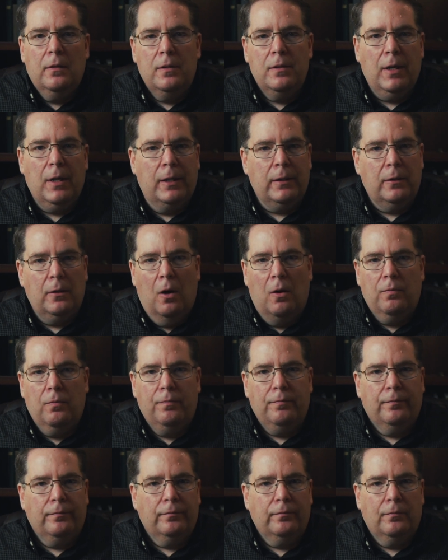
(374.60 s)
Like, nope,
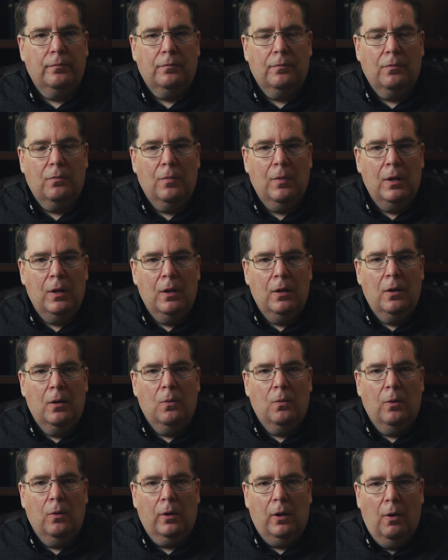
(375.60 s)

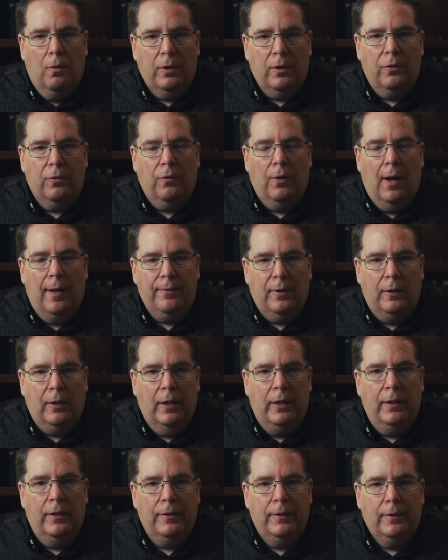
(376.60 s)
we're going throughout the
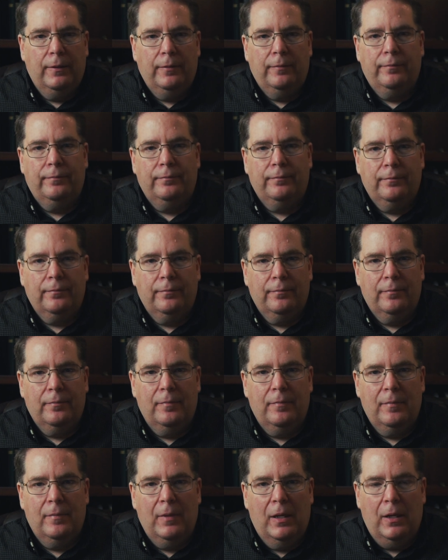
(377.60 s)
land.
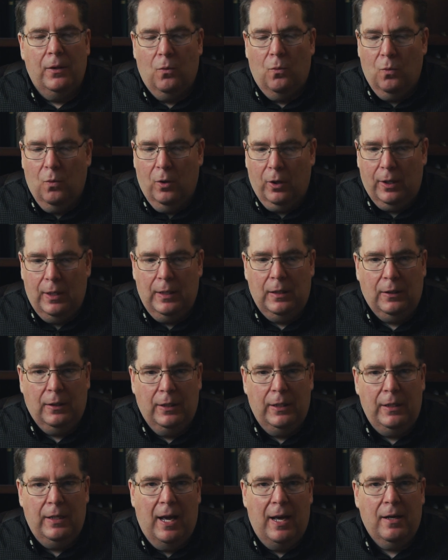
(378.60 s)
We're going to
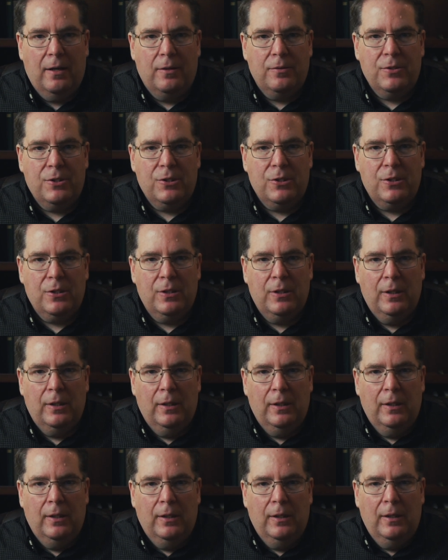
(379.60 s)
clean house,
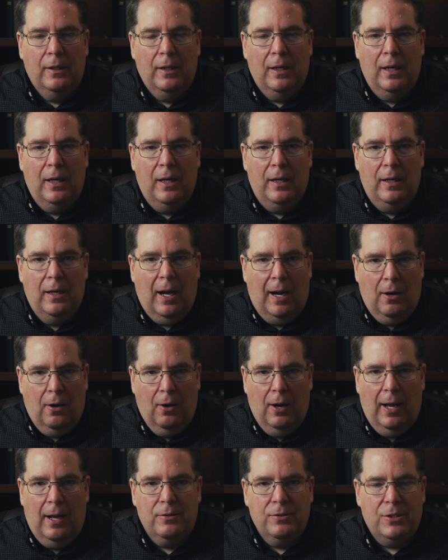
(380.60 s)
and our
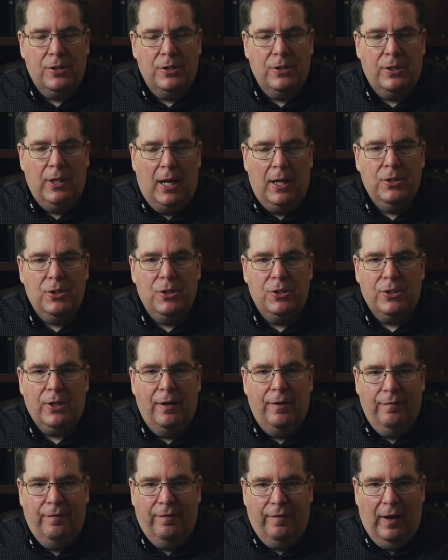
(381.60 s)
house is not just
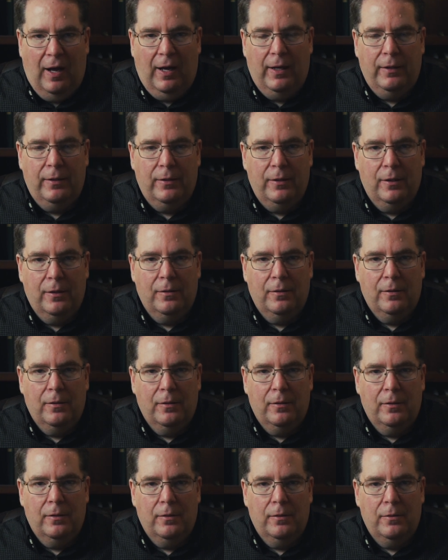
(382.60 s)
confined
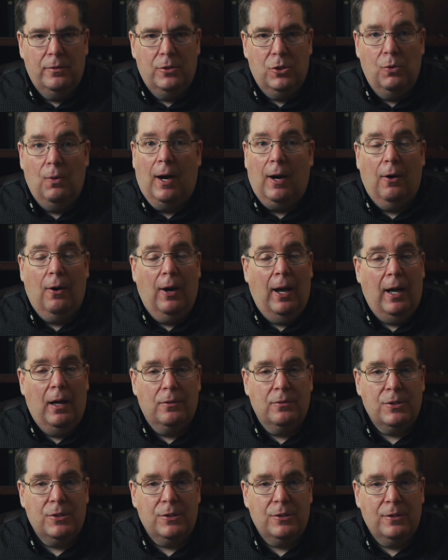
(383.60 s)
to our
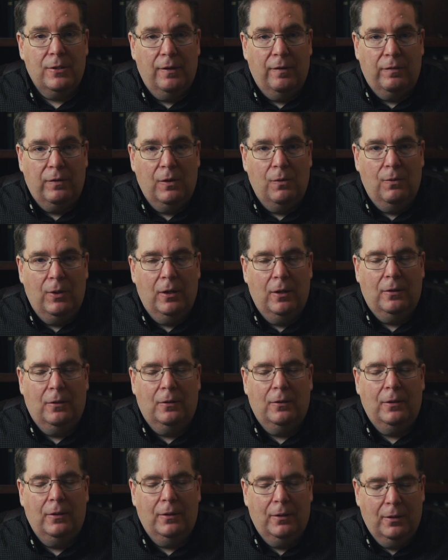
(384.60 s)
house, if you will.
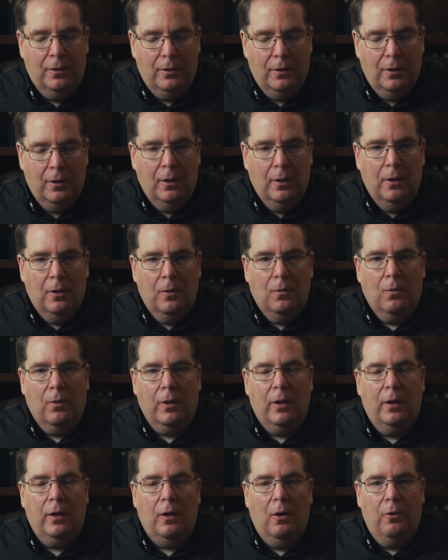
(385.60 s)
We're
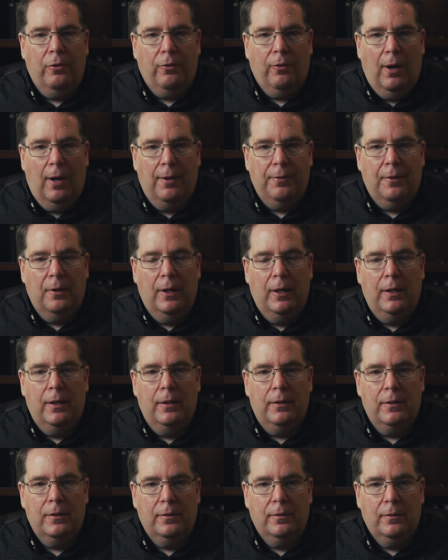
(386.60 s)
going to go throughout the
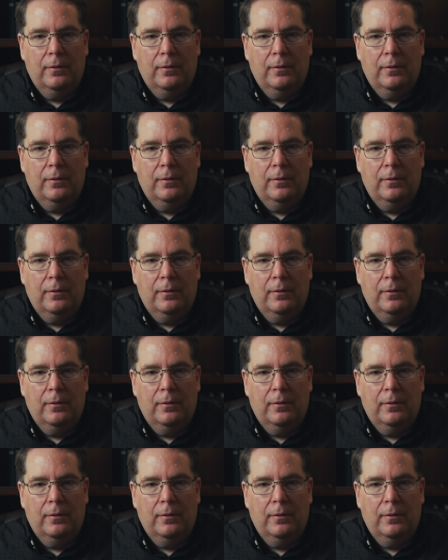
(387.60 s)
land.